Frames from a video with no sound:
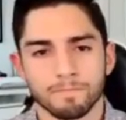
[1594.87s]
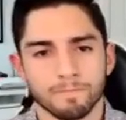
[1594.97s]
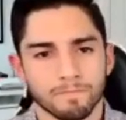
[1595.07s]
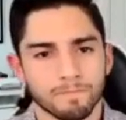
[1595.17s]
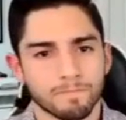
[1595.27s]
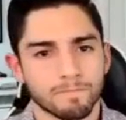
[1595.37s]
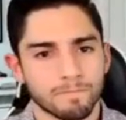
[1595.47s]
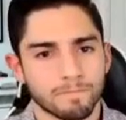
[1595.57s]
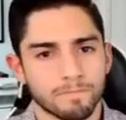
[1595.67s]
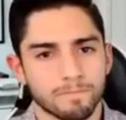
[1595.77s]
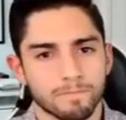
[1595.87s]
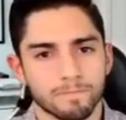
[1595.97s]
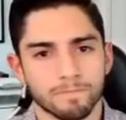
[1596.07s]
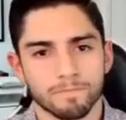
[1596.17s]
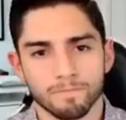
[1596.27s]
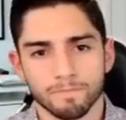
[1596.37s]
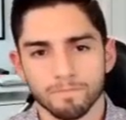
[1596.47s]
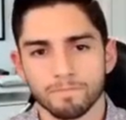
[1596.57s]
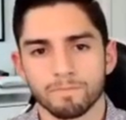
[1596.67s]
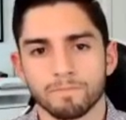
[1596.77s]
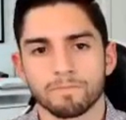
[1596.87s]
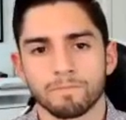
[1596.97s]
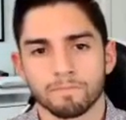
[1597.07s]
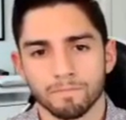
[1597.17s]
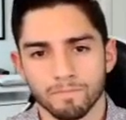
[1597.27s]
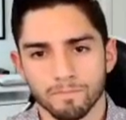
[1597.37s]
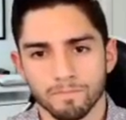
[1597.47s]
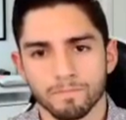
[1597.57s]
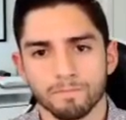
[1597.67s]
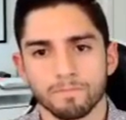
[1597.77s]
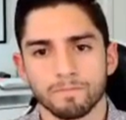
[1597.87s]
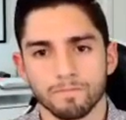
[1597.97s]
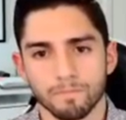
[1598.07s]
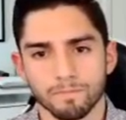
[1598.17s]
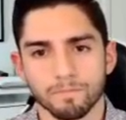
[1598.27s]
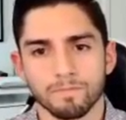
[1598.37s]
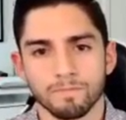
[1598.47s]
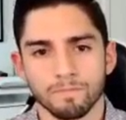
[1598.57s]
[no speech]